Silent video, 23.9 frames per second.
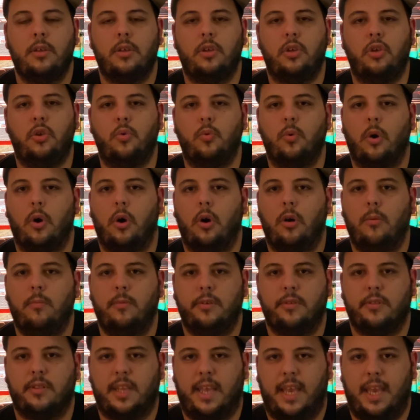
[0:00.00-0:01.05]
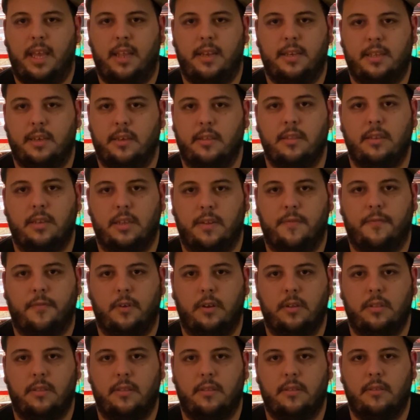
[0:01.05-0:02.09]
you almost can't tell the
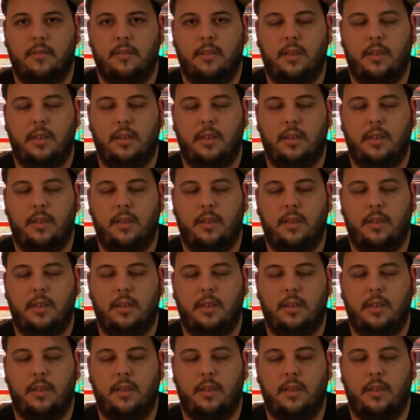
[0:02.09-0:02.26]
difference.